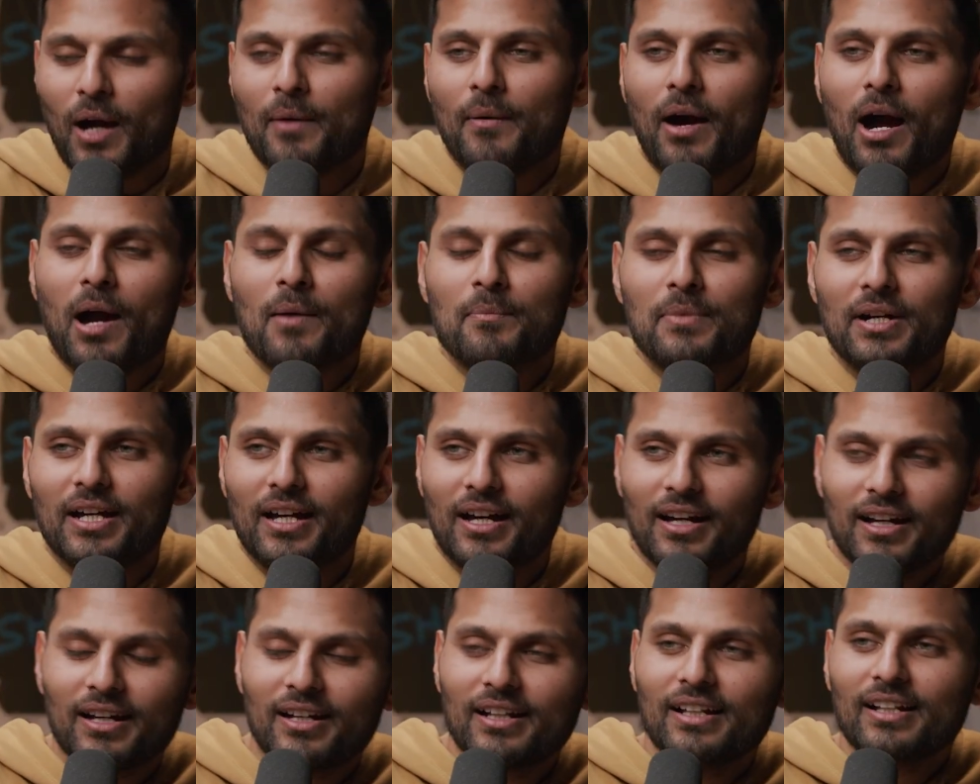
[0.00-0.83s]
I, I'm
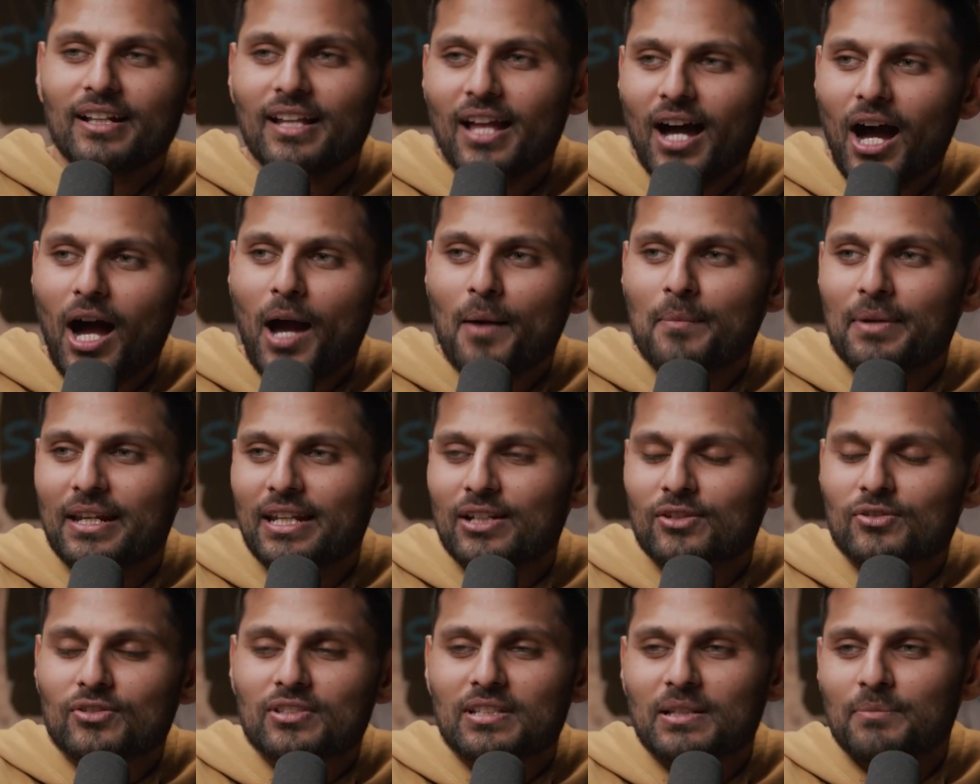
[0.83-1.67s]
a I'm
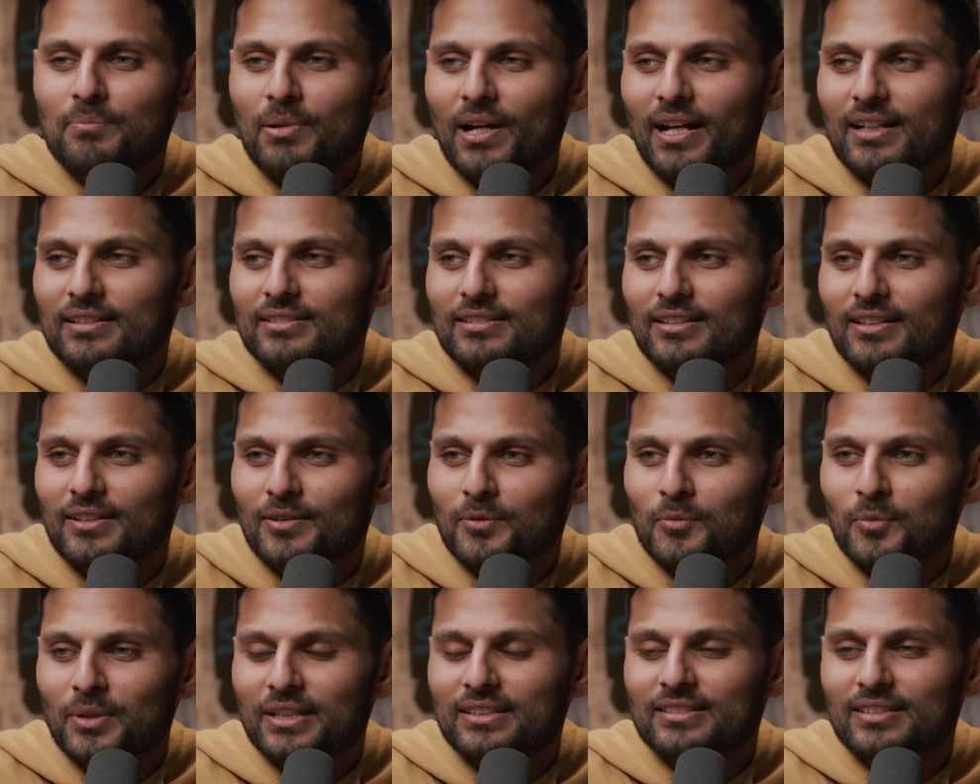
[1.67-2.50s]
an interesting
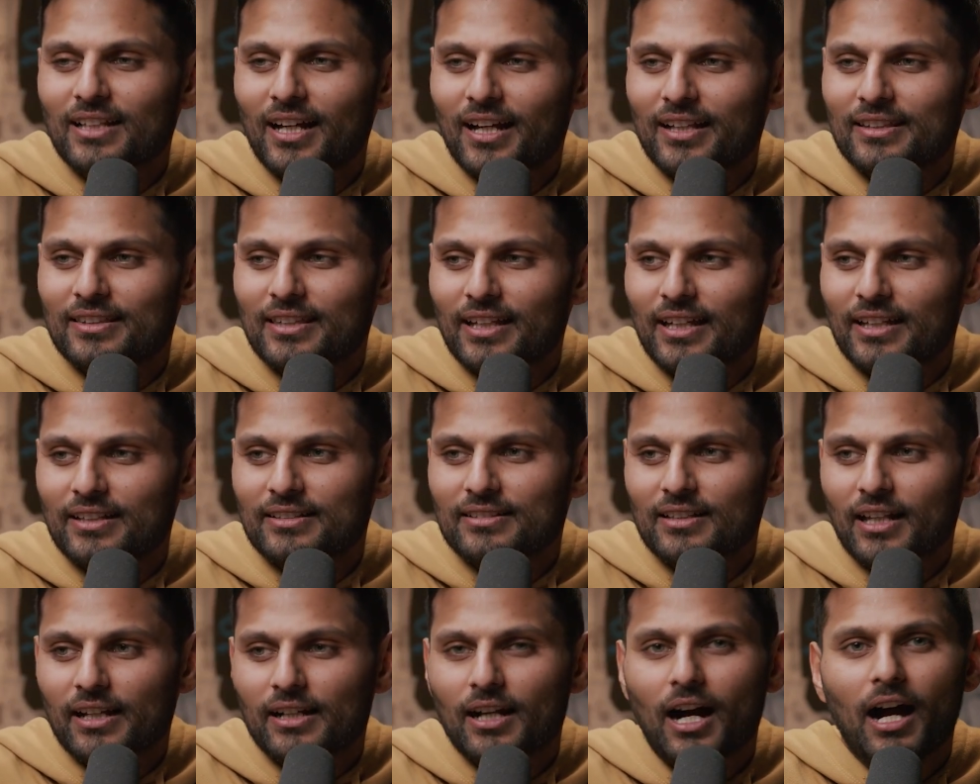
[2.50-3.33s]
person with certain
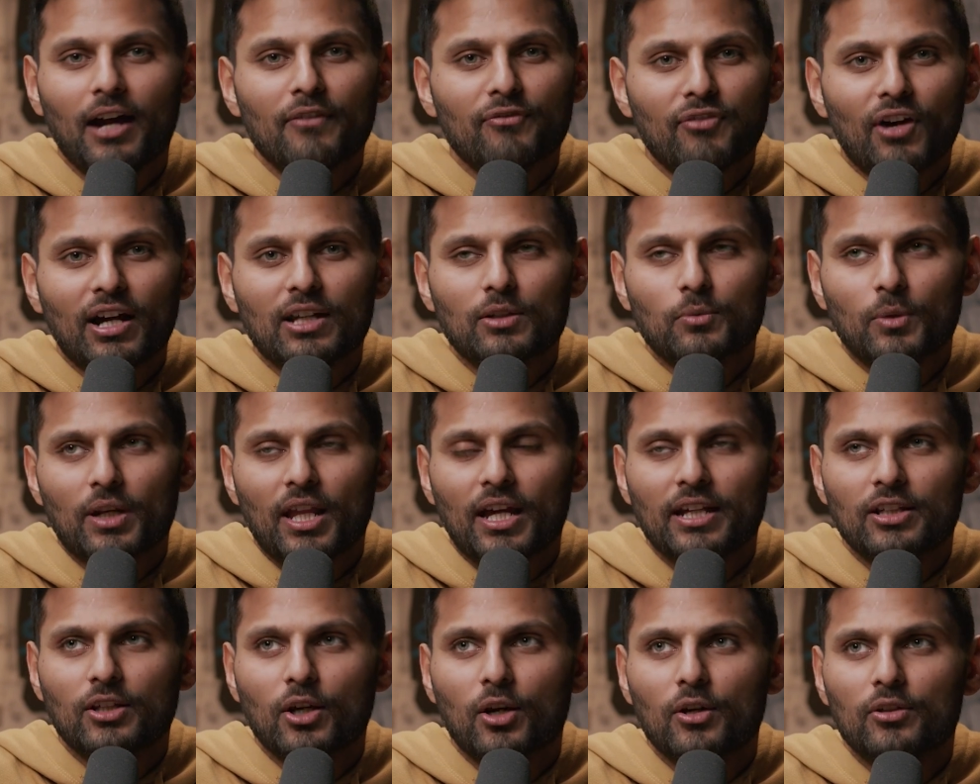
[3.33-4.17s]
things. Like I find
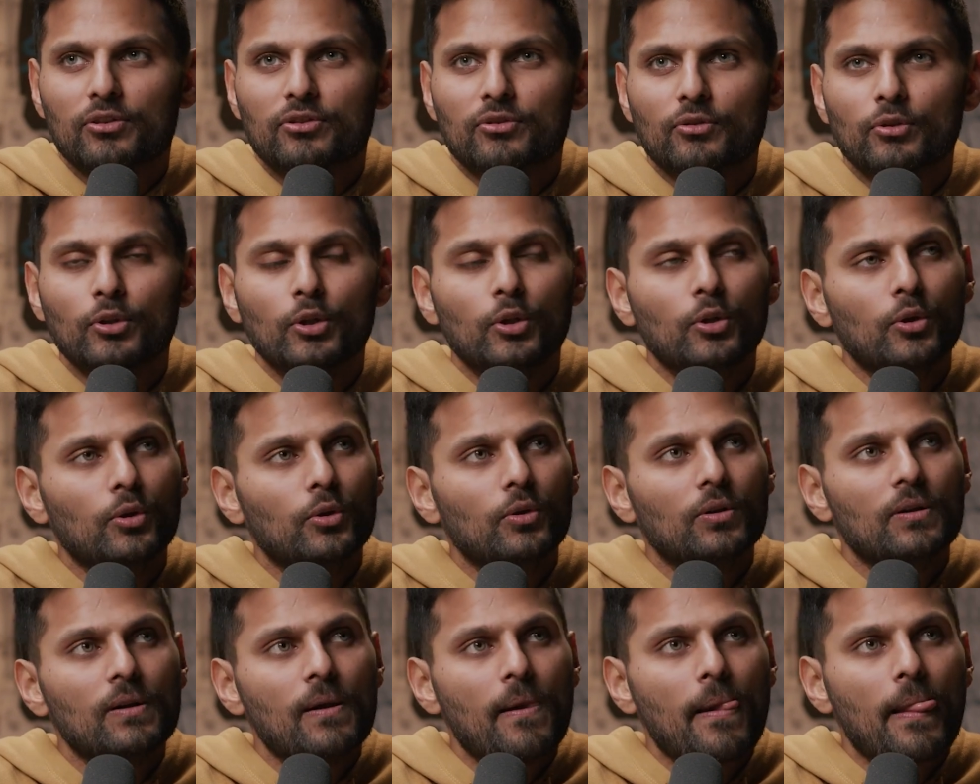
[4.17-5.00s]
when I go
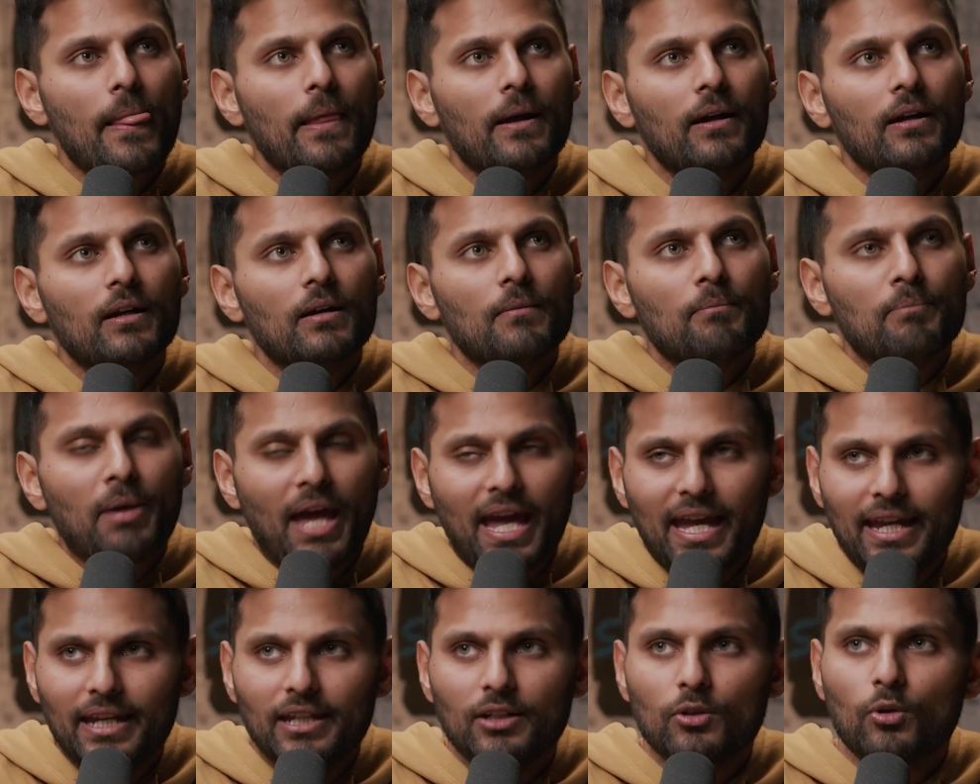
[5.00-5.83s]
through
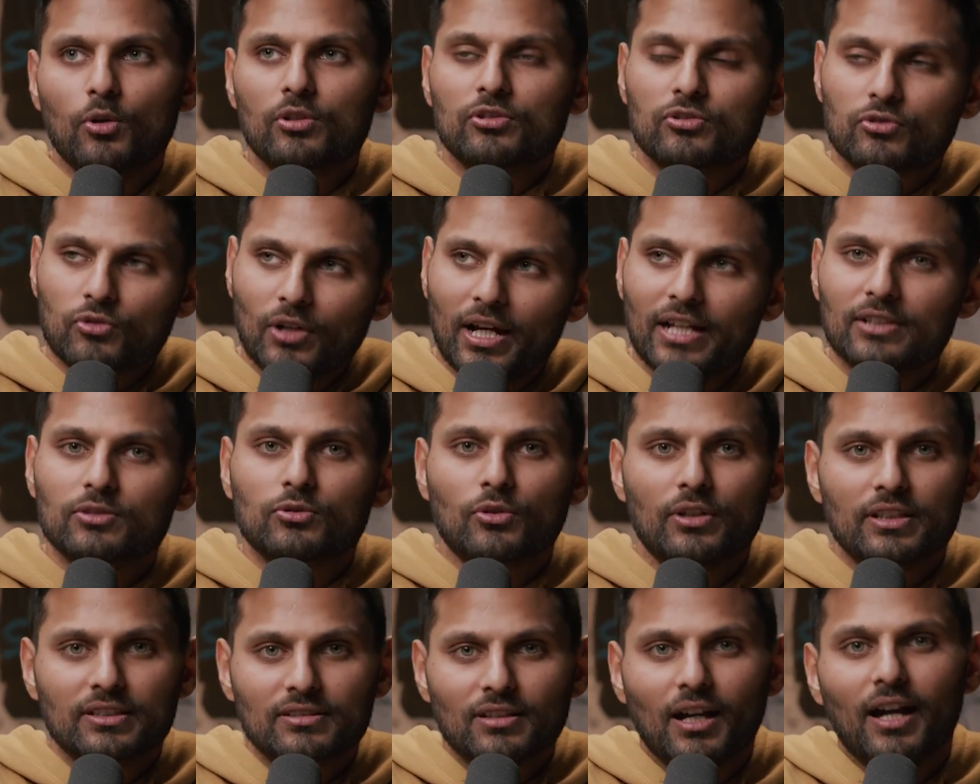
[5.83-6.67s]
pain or
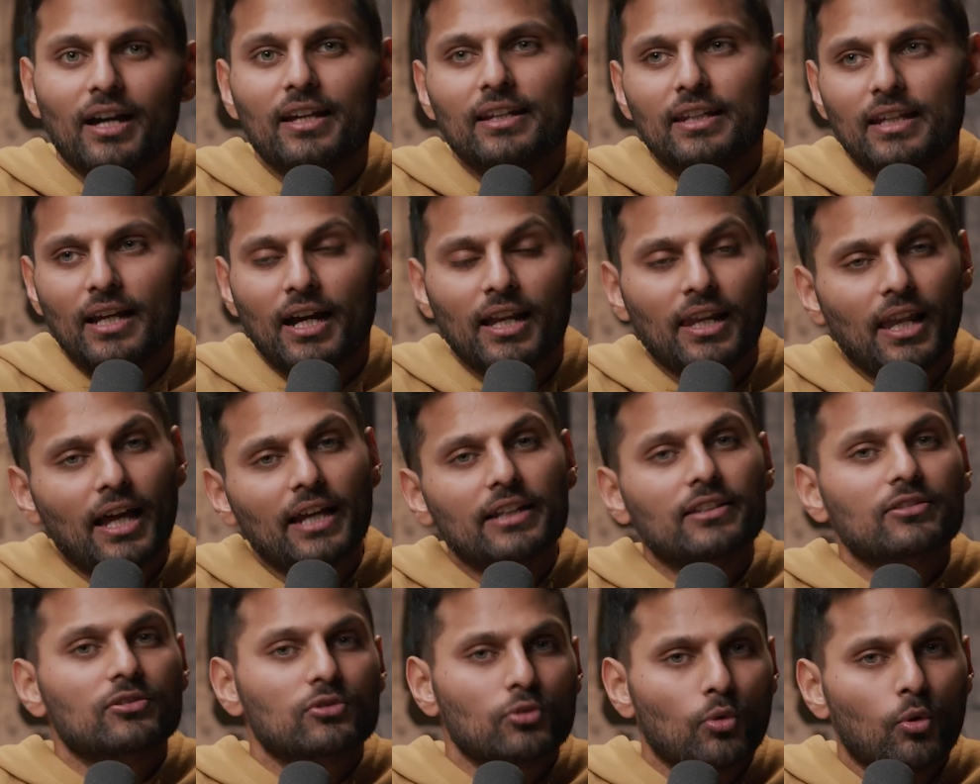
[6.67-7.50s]
stress or anxiety, I
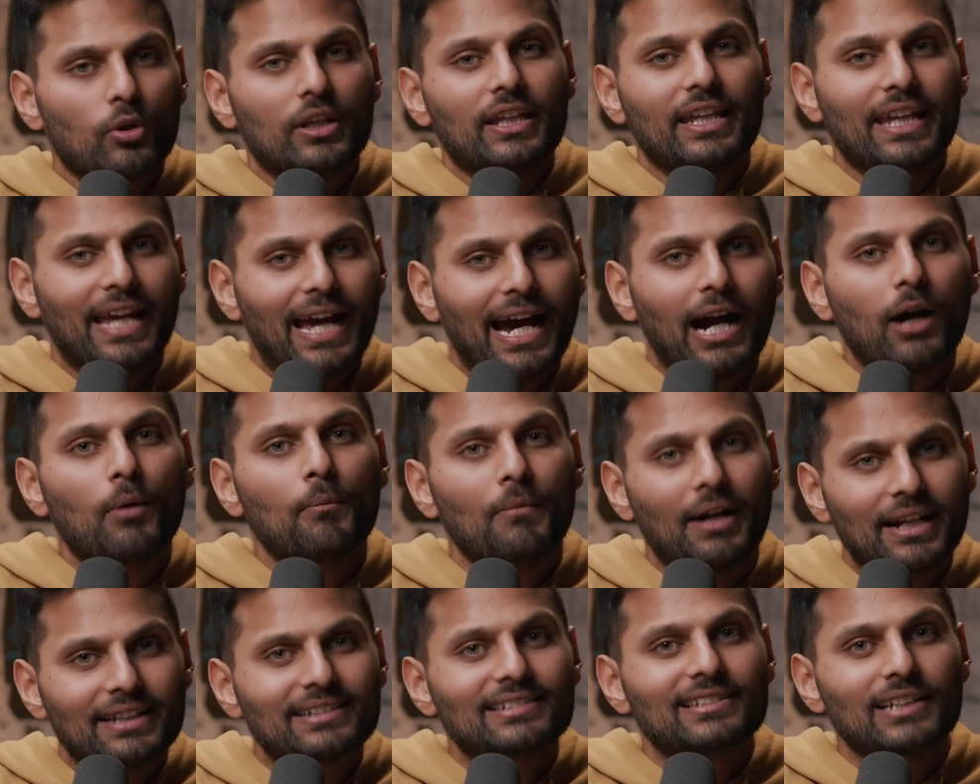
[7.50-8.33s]
like sorting it
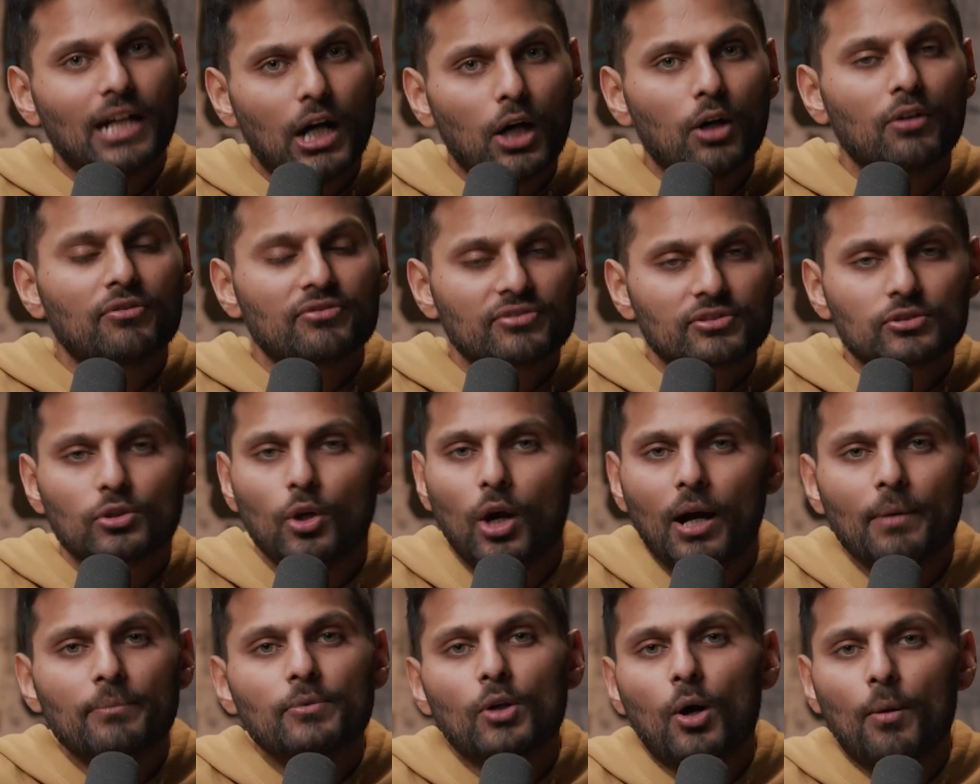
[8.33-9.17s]
out myself.
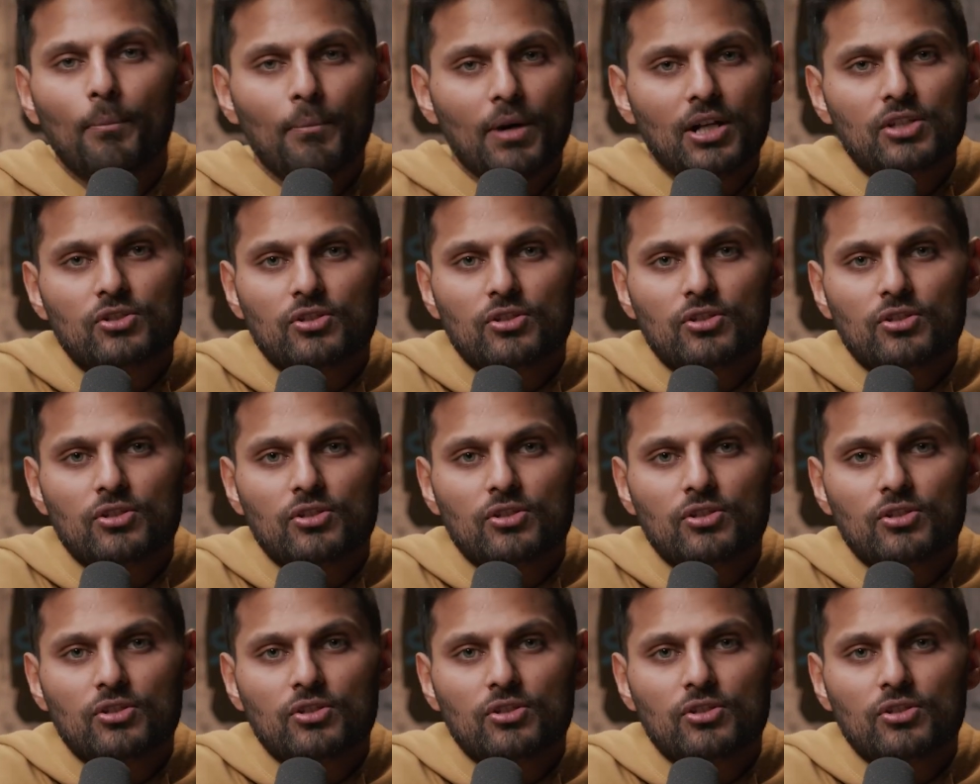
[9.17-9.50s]
So I'm not